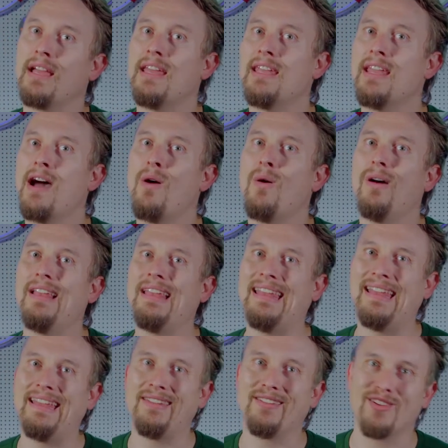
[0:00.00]
And now
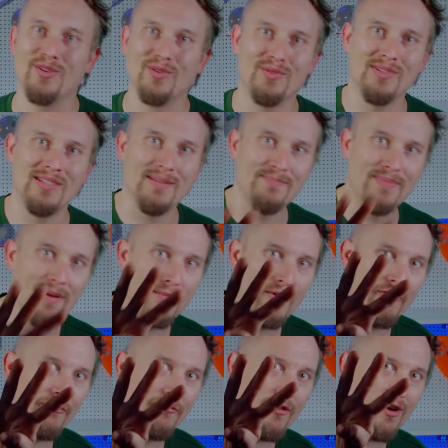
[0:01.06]
let's go to tip number
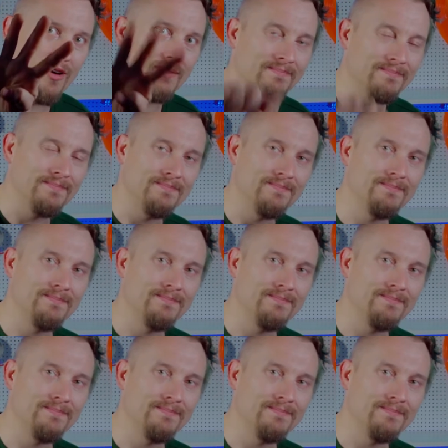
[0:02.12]
4.